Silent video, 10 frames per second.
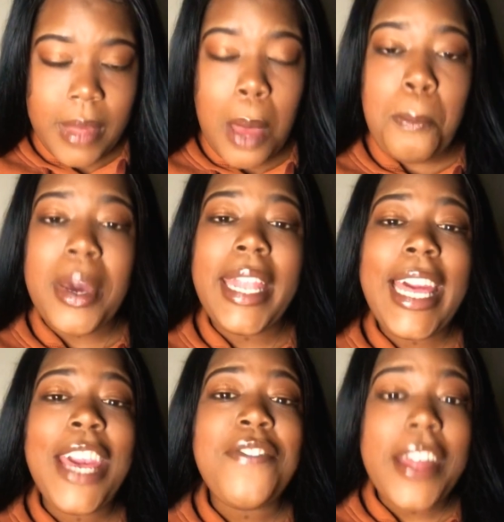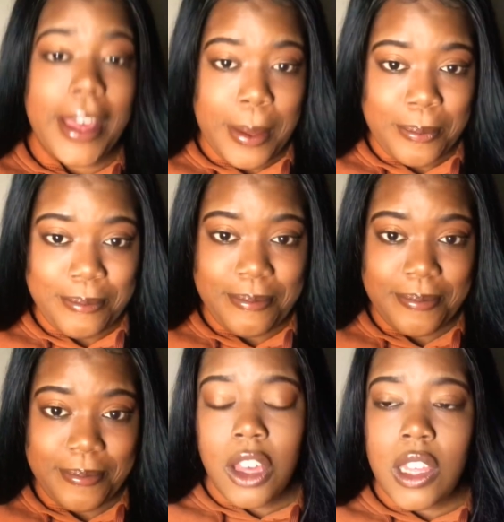believe them.
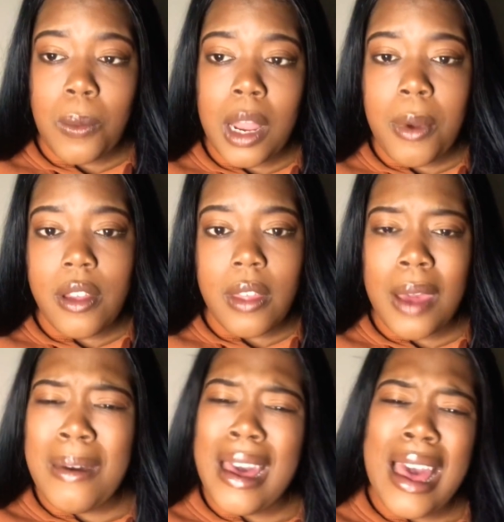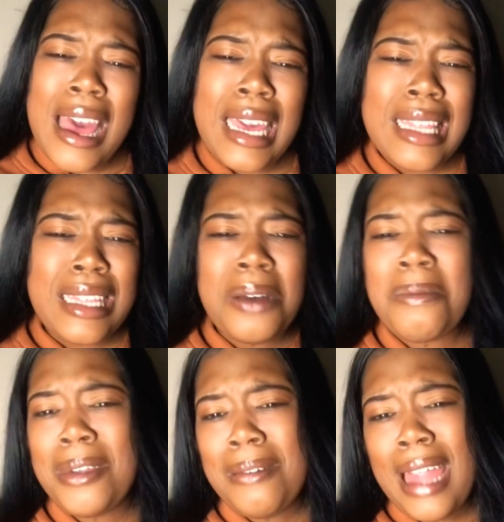So when a person's like, well, I just don't
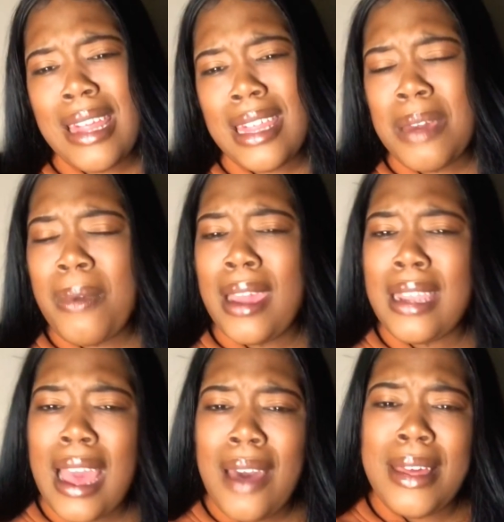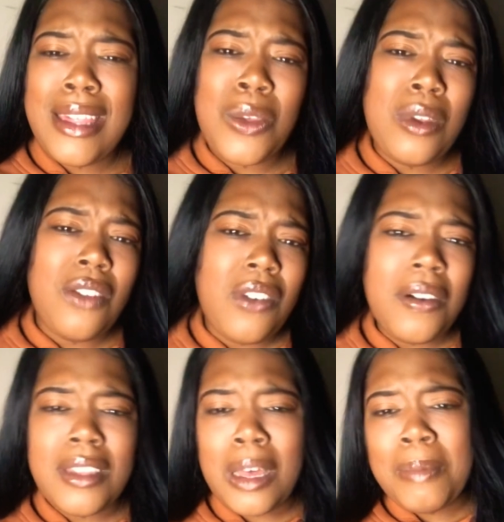want a relationship right now. I just want to
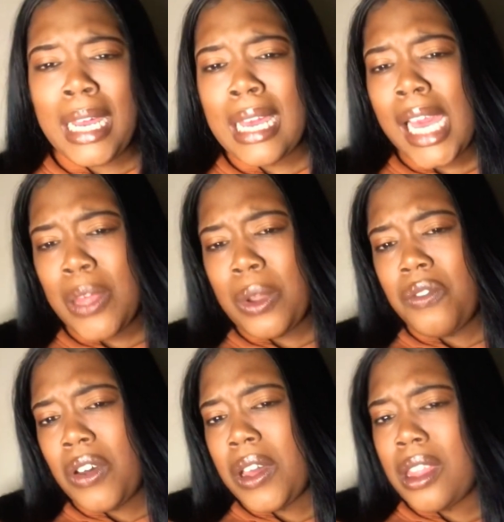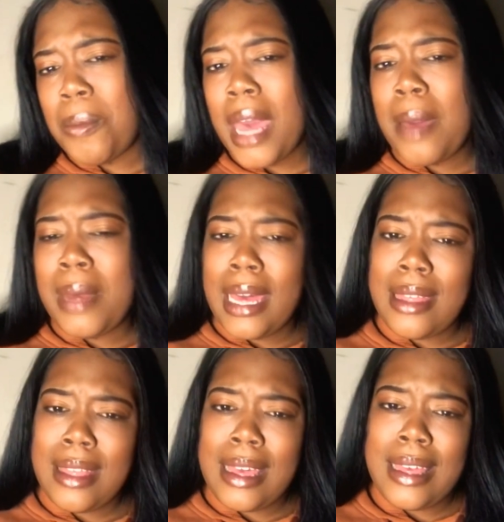focus on me. I just want to focus on my
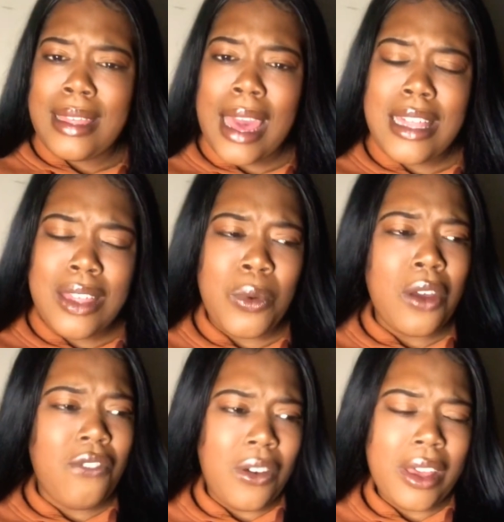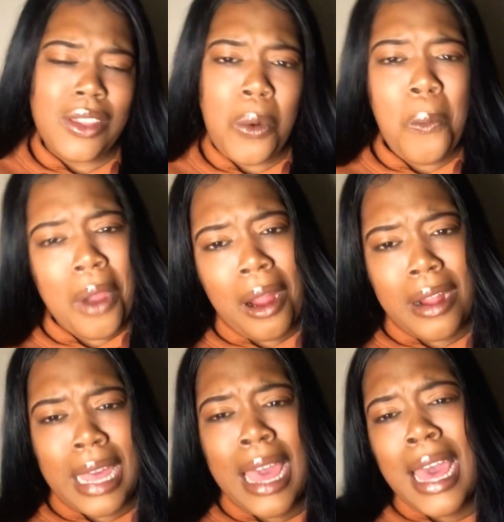business. I just want to focus on work.
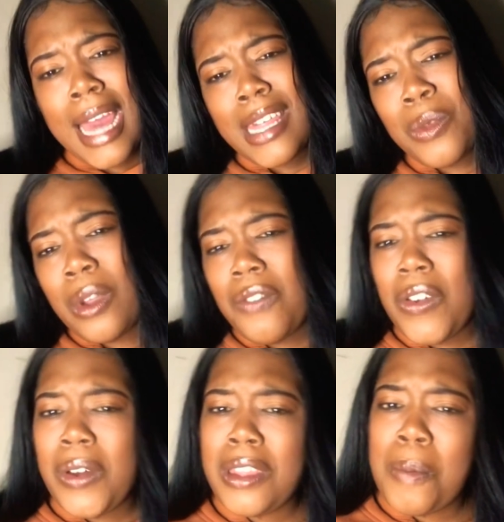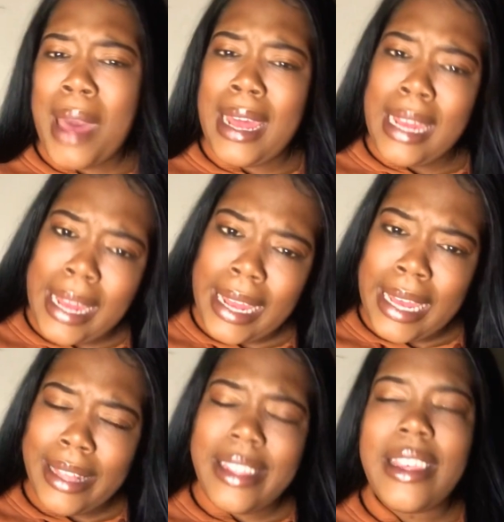I just want to focus on my
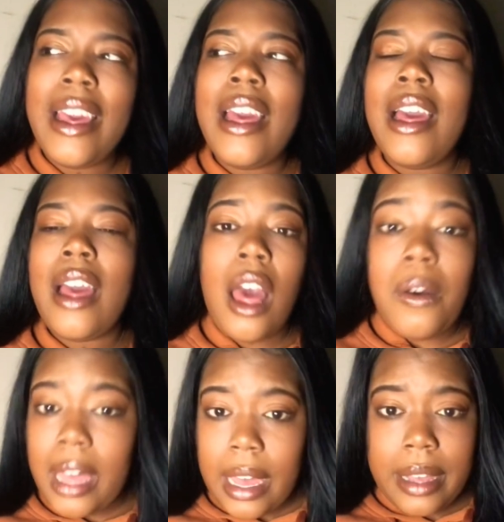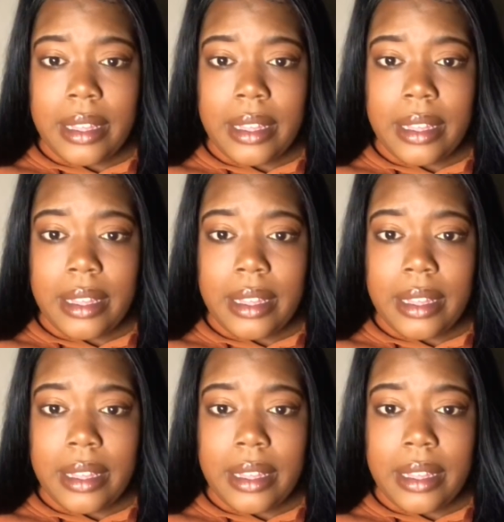kids. Okay.